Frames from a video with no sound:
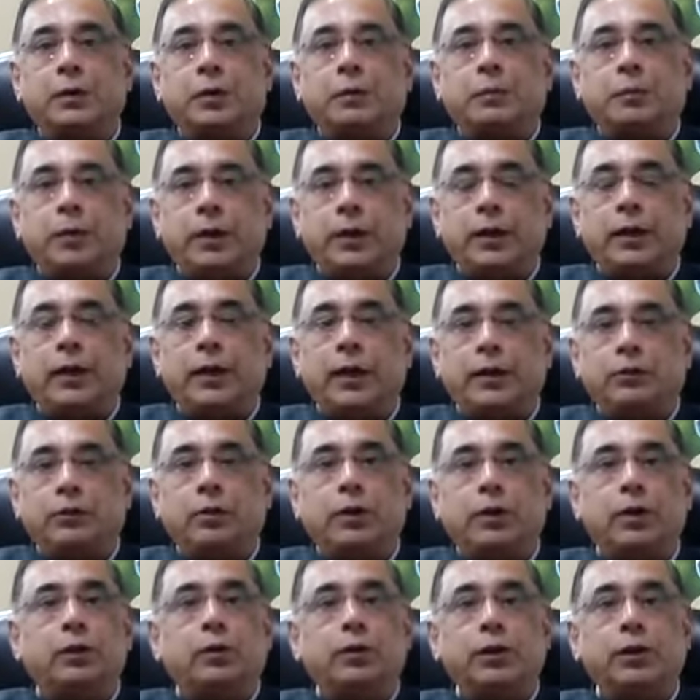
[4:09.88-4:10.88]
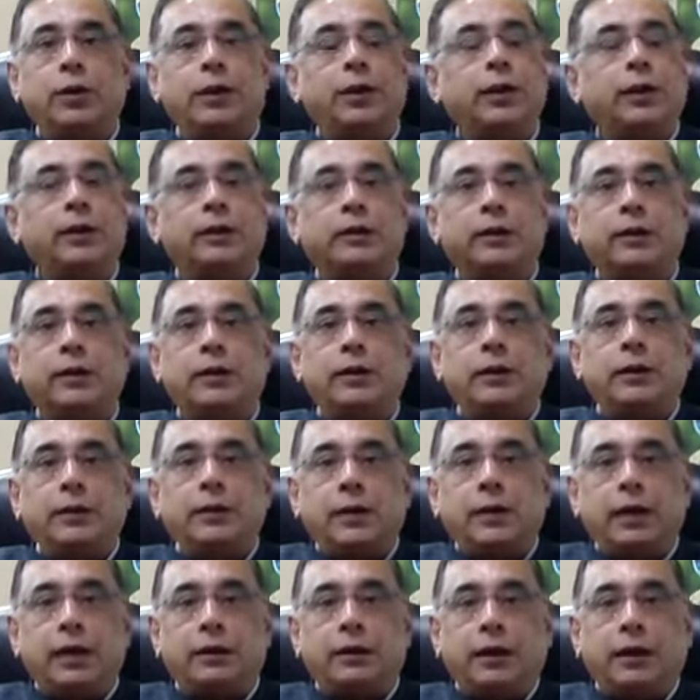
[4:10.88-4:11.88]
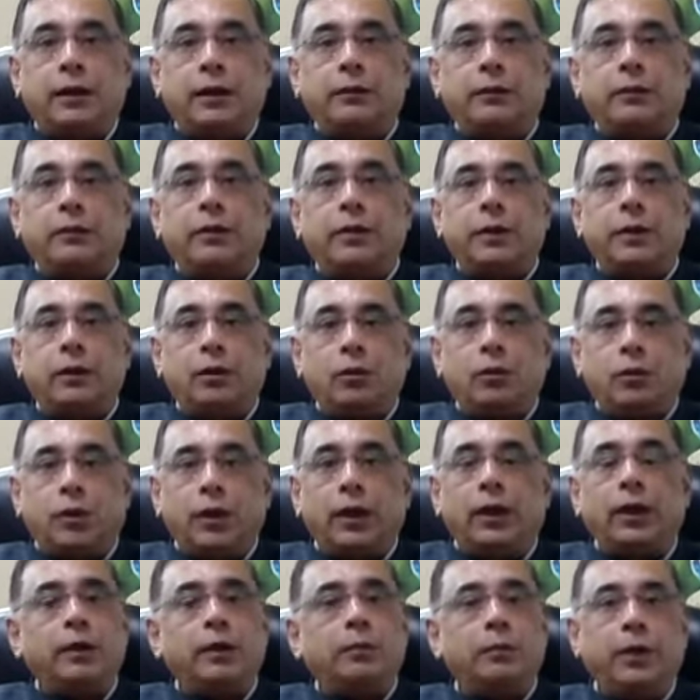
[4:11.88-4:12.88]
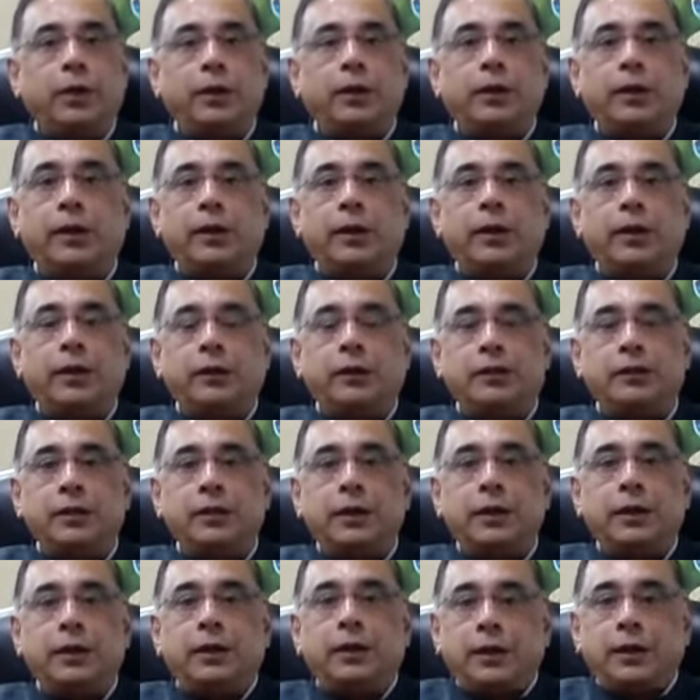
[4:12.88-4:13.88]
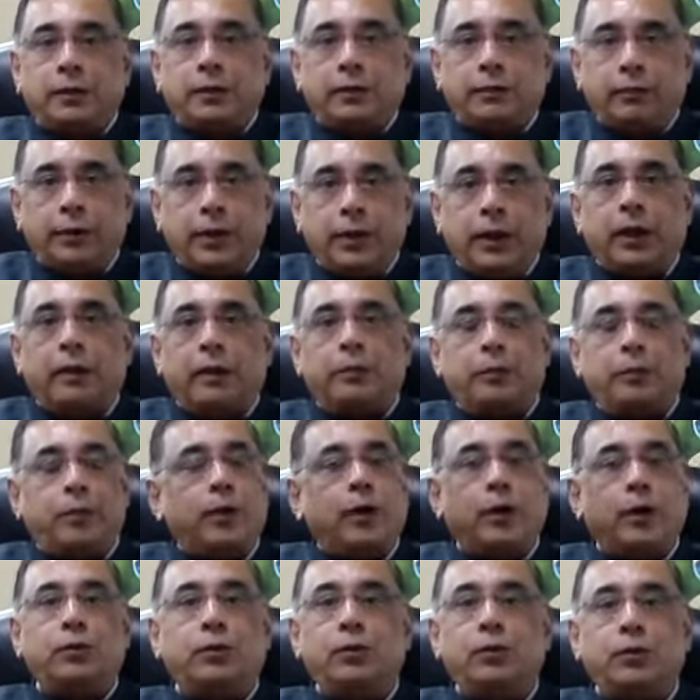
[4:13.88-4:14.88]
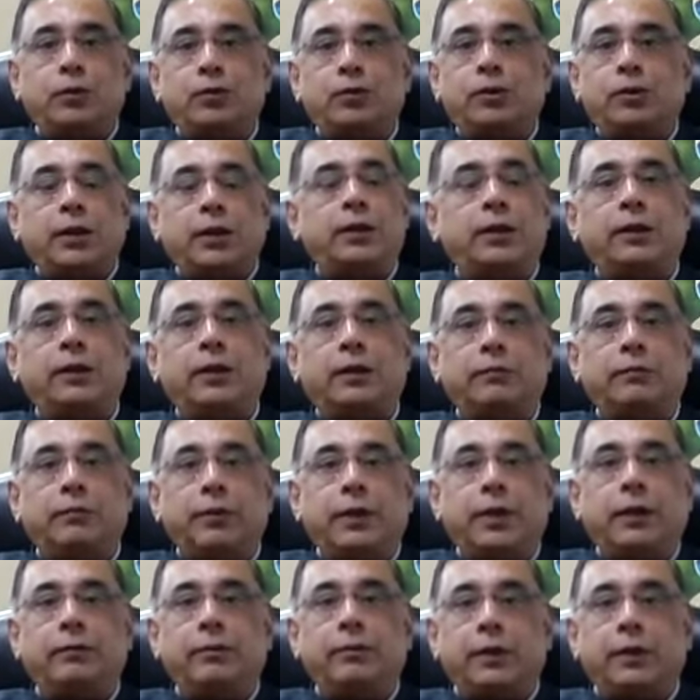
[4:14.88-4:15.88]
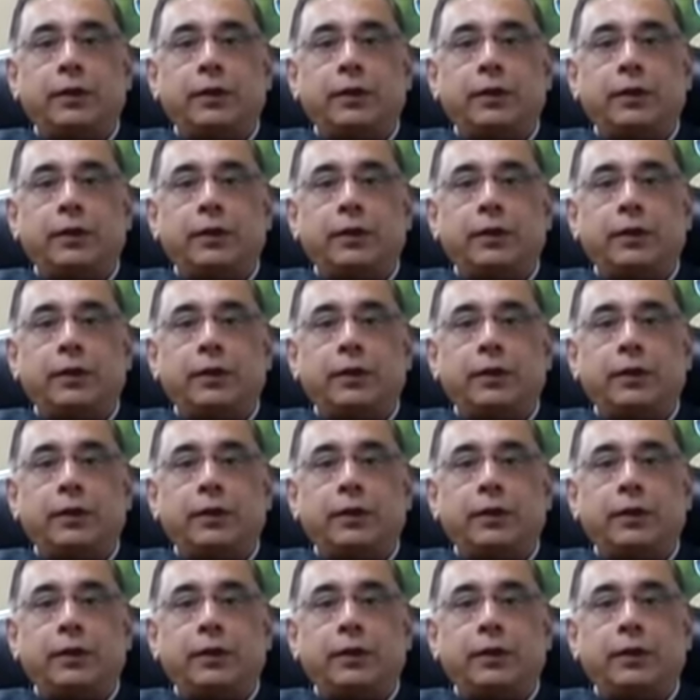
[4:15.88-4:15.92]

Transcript: body actually going and looking at meter readings, we are proud to say that we have